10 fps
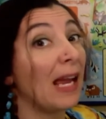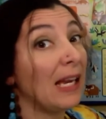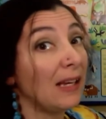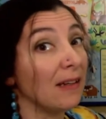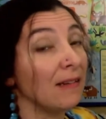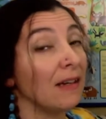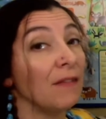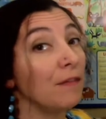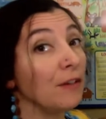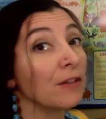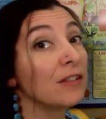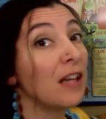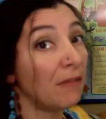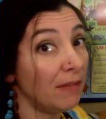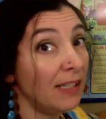And if you're
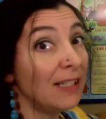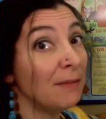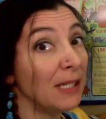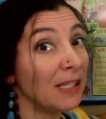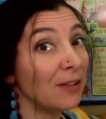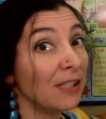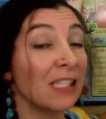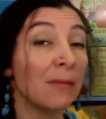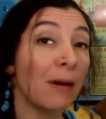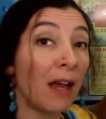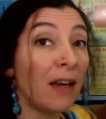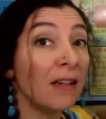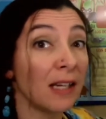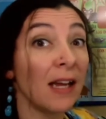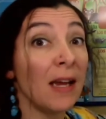definitely committed to this
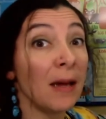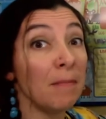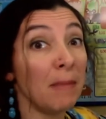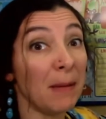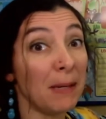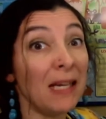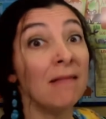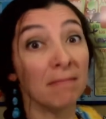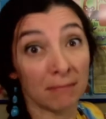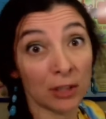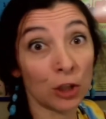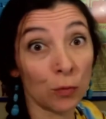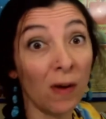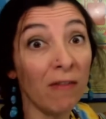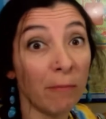product, maybe the
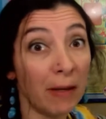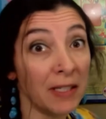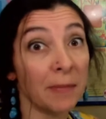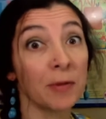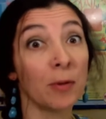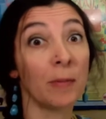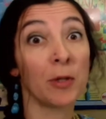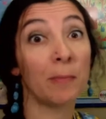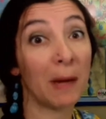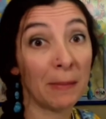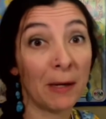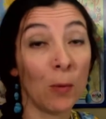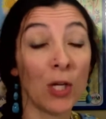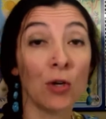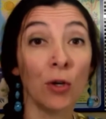12-month subscription might be
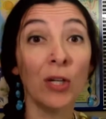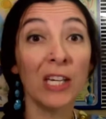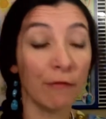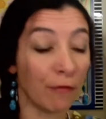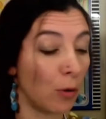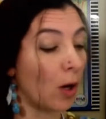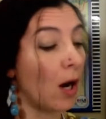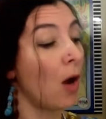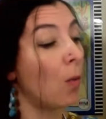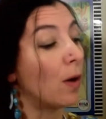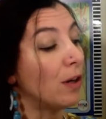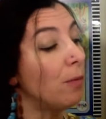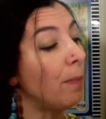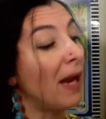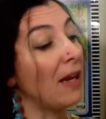what you're looking for, where you
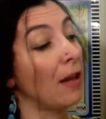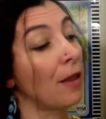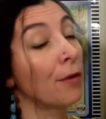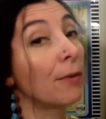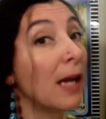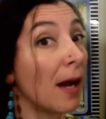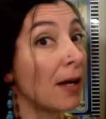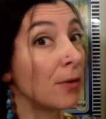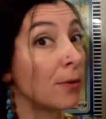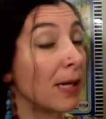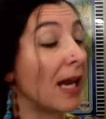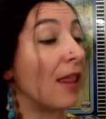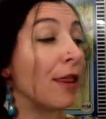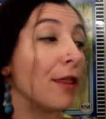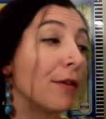pay
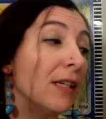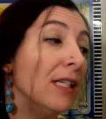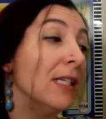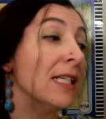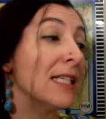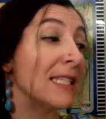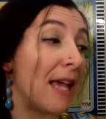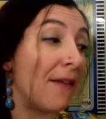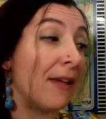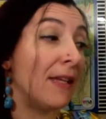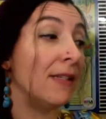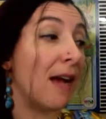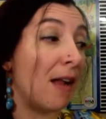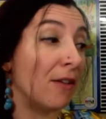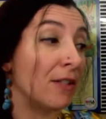
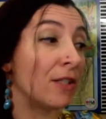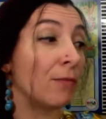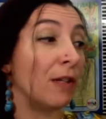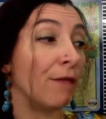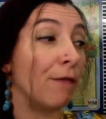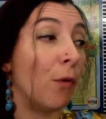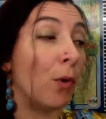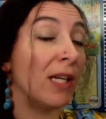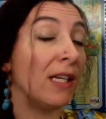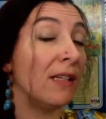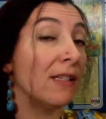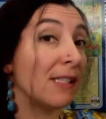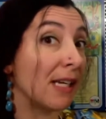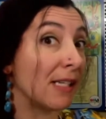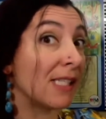$337 with
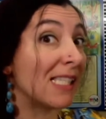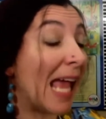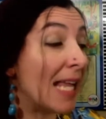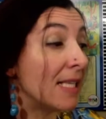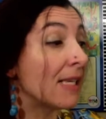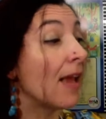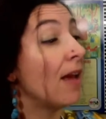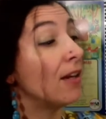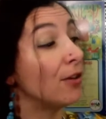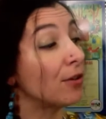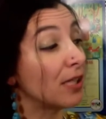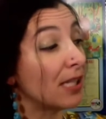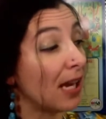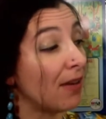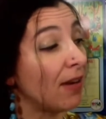46 cents. You're
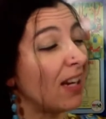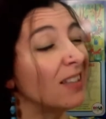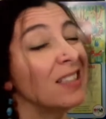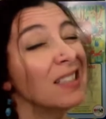saving